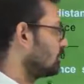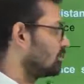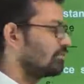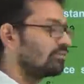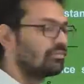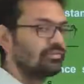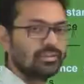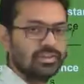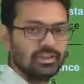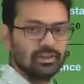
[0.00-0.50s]

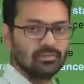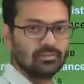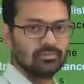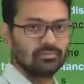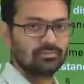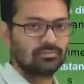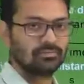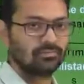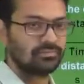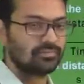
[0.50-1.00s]

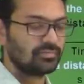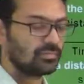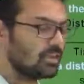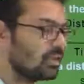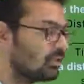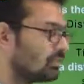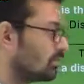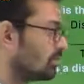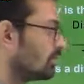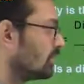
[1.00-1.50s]
video.
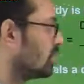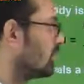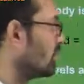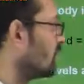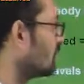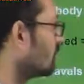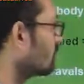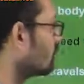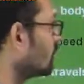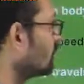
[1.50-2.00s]
Now
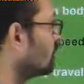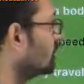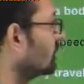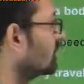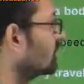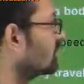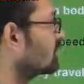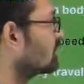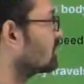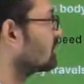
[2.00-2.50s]
let us go with
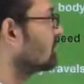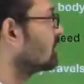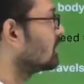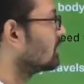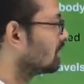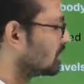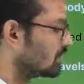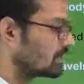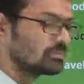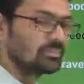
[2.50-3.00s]
this
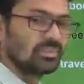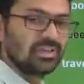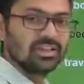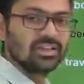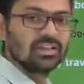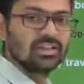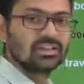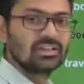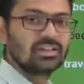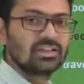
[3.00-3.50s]

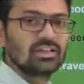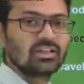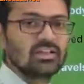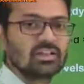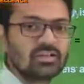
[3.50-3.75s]
speed.